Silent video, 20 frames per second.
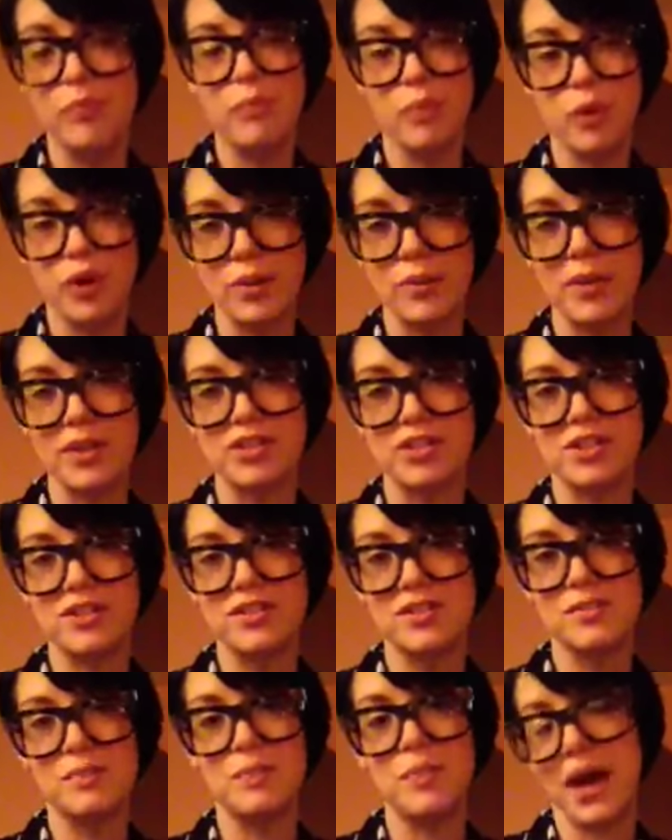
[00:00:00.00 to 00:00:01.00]
pretty much
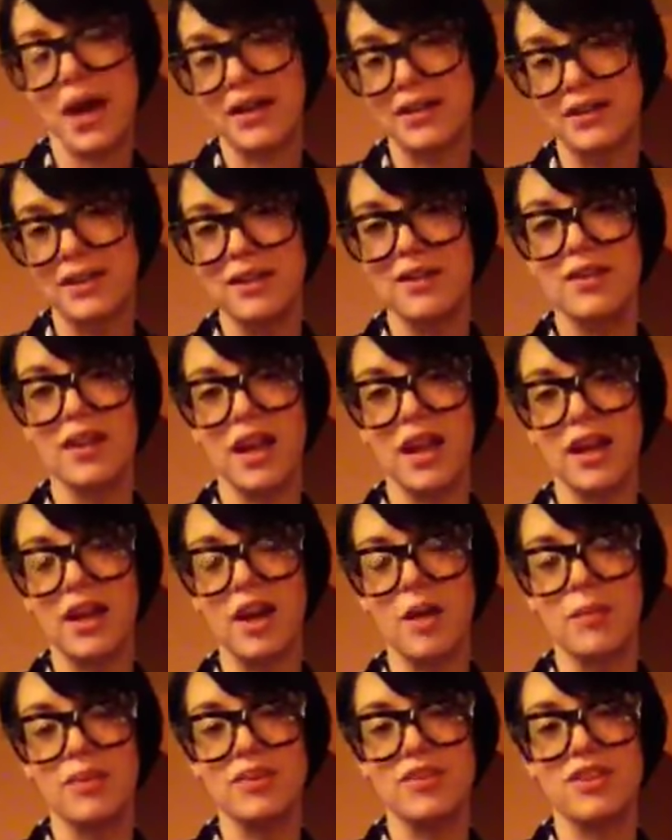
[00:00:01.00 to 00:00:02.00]
expected that I
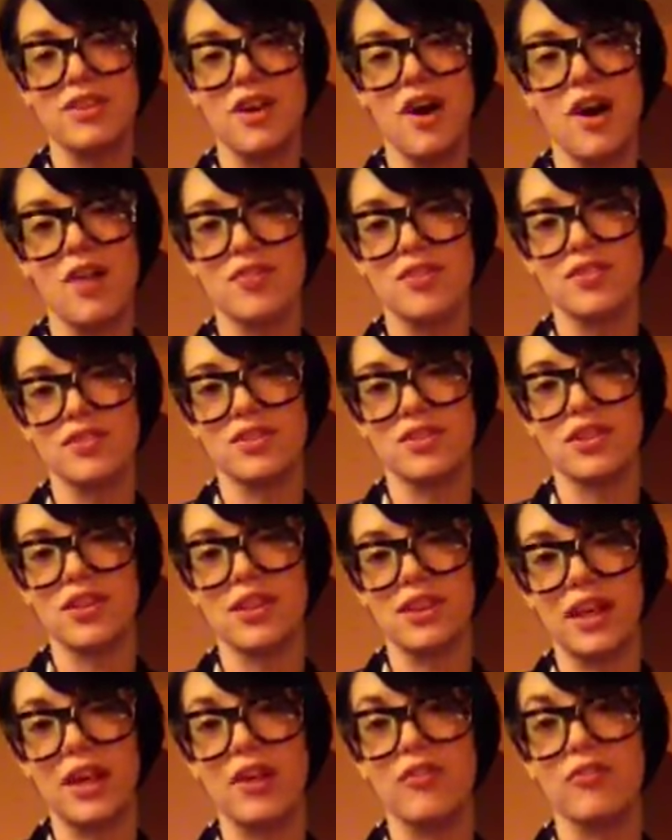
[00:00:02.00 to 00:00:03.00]
come into the office looking
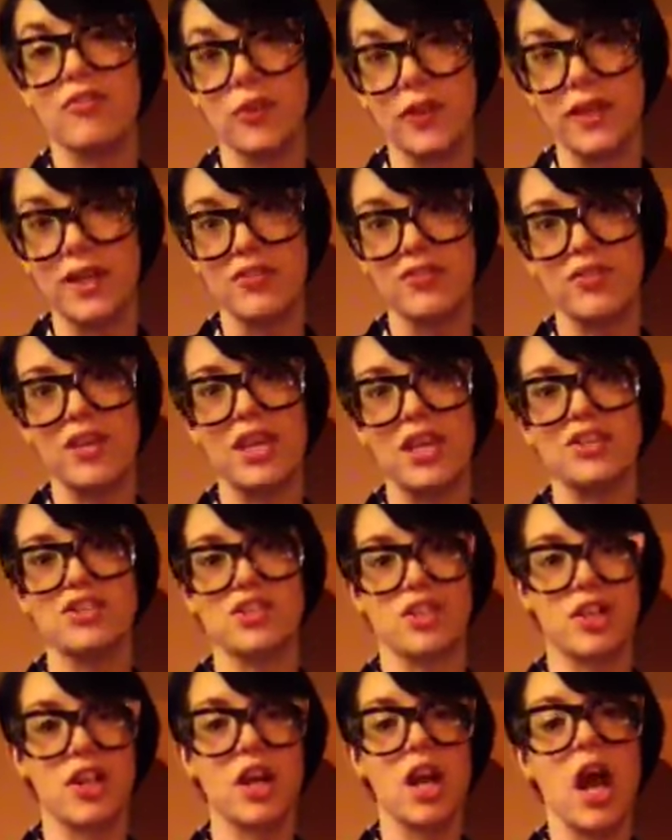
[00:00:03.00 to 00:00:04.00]
like a freak of
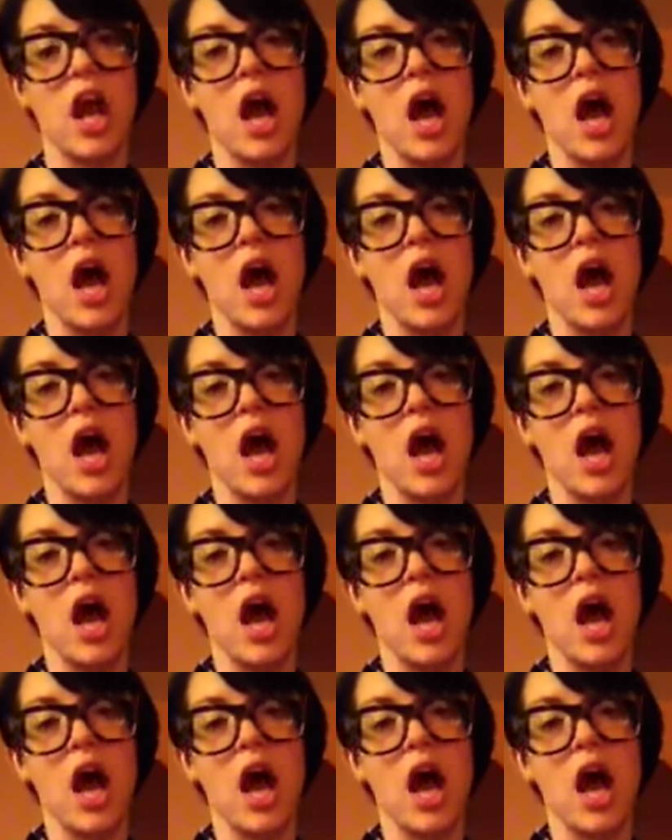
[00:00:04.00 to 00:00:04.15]
nature.